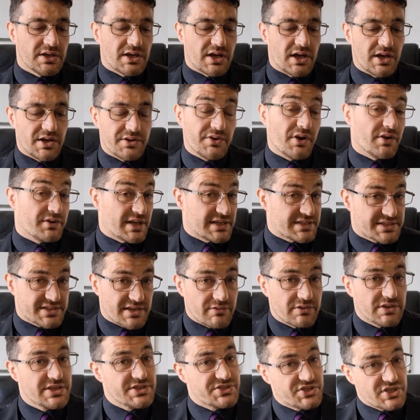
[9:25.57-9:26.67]
not
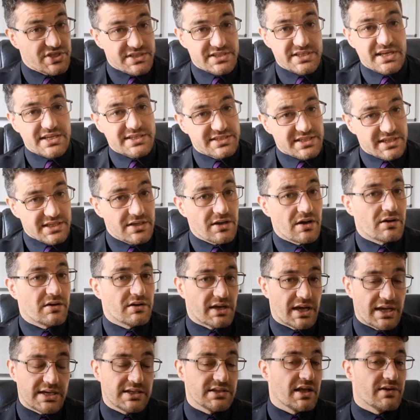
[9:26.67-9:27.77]
necessarily GCSE or
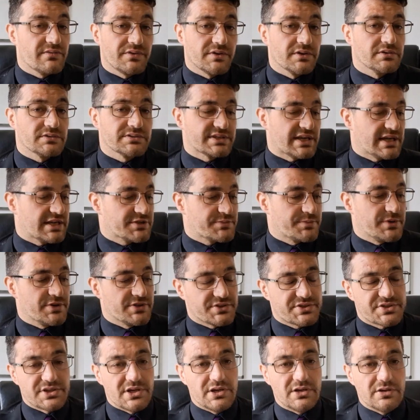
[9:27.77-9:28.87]
A-level textbook.
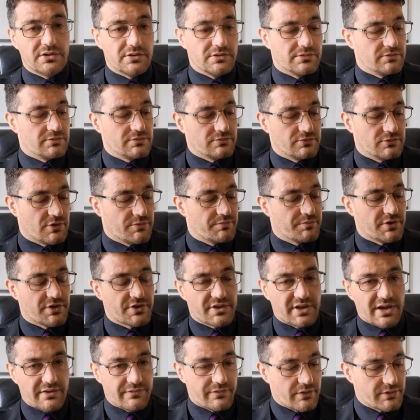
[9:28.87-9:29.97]
So one book
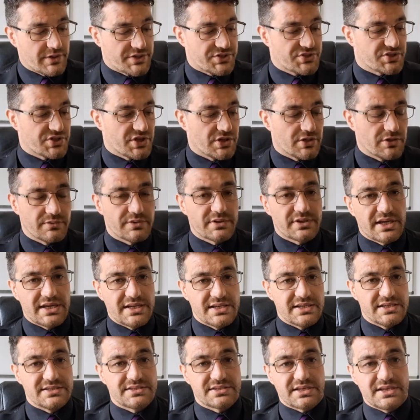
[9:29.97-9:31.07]
that I've already shown
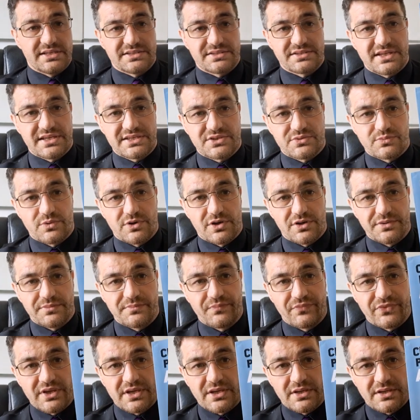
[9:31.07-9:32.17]
is this one,
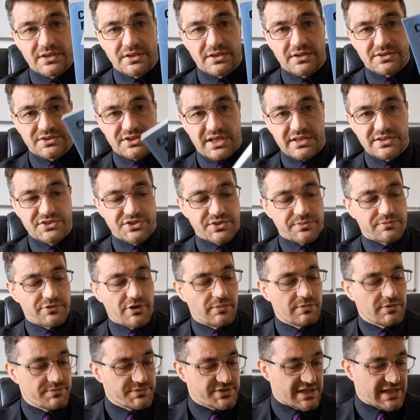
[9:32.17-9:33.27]
Challenging
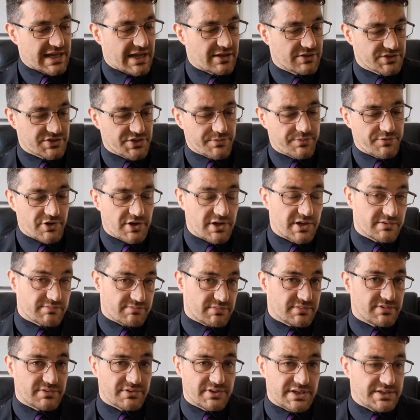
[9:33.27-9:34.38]
Problems in Algebra.
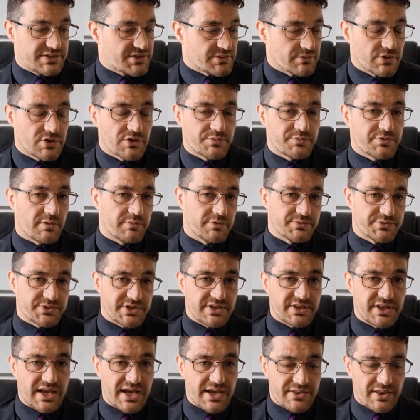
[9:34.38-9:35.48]
There's some good problems
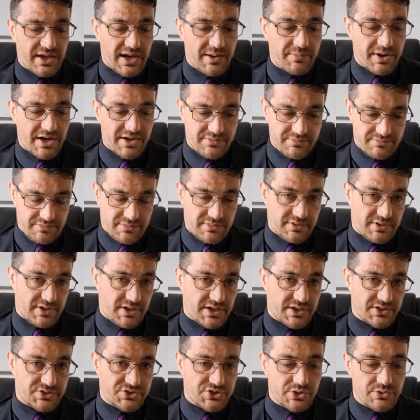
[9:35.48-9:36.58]
in there that I might
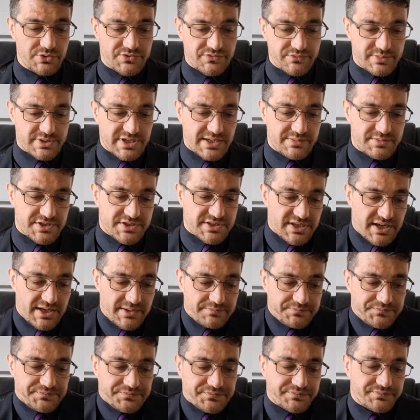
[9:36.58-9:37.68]
choose from time to time.